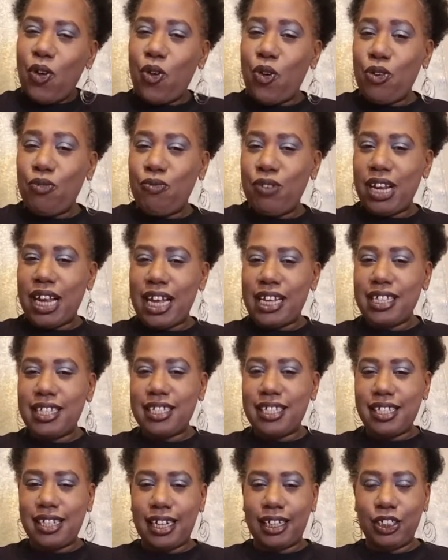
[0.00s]
on
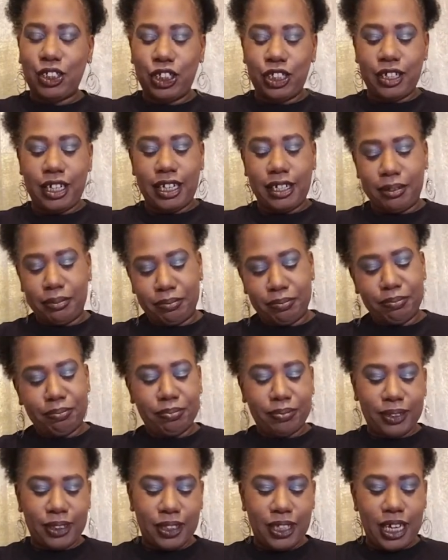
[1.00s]
flights to Nigeria,
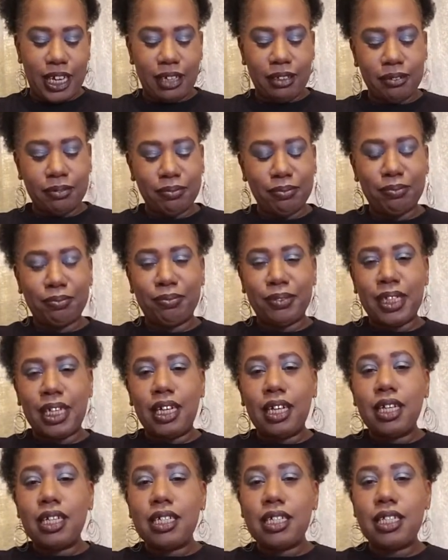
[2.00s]
okay?
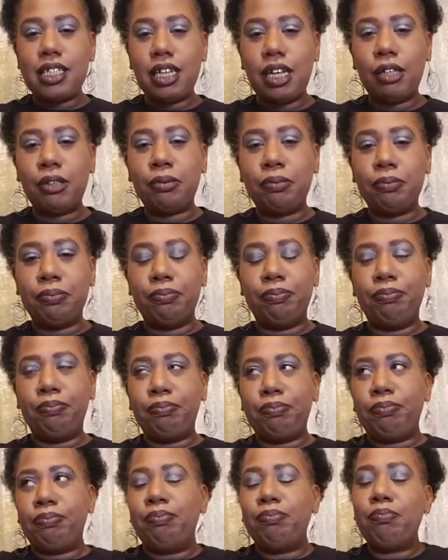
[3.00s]
So,
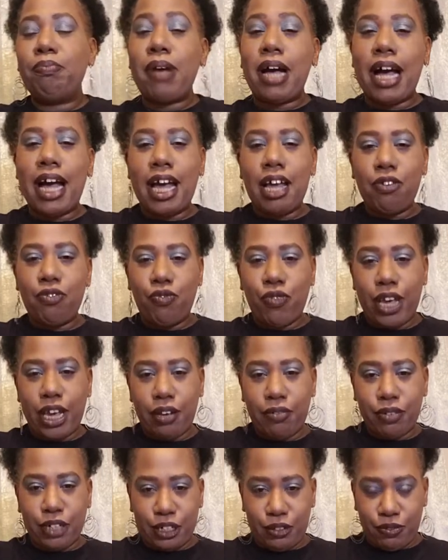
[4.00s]
my
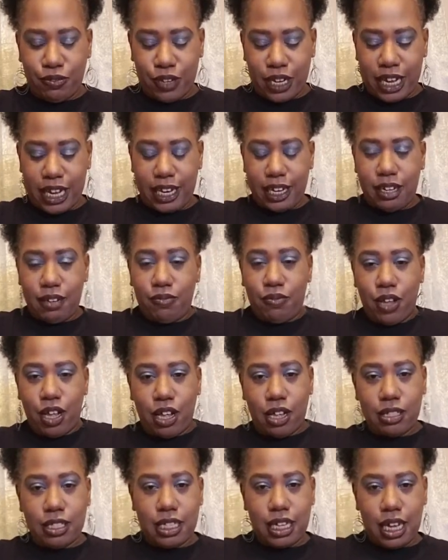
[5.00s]
favorite flight of
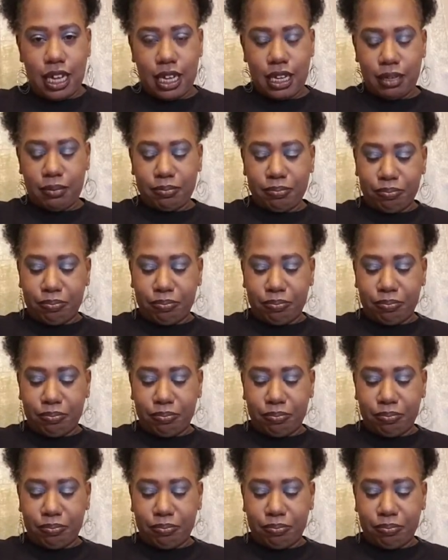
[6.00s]
all time,